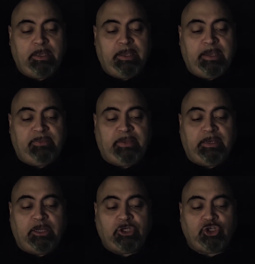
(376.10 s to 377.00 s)
And they
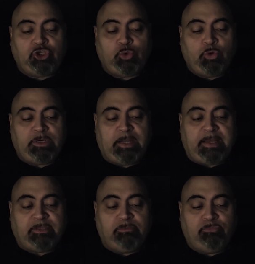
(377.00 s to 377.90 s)
lunged toward
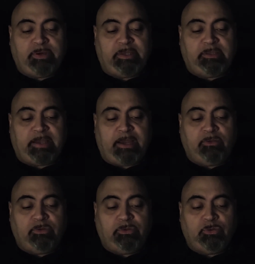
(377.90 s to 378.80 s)
Lot to break
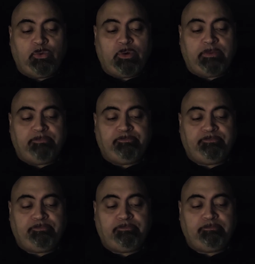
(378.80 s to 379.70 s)
down the door.
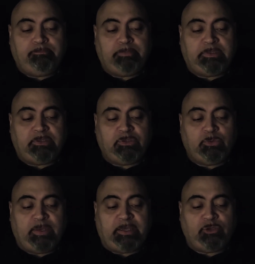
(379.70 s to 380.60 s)
But the
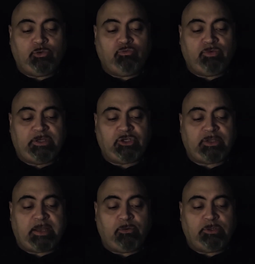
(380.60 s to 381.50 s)
2 angels
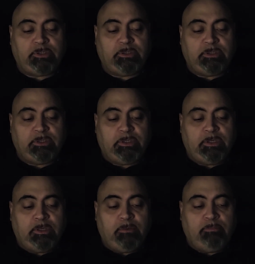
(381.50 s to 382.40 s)
reached out,
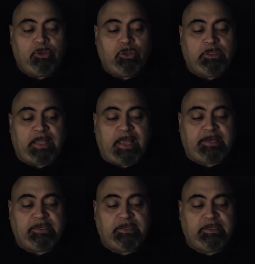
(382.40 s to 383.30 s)
pulled
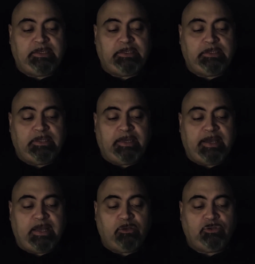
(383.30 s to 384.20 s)
Lot into the
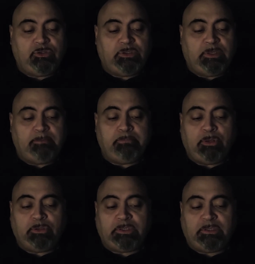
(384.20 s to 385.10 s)
house, and
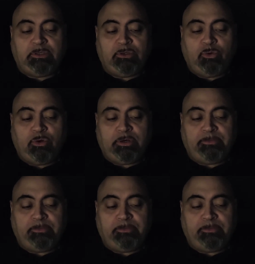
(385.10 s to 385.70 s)
bolted the door.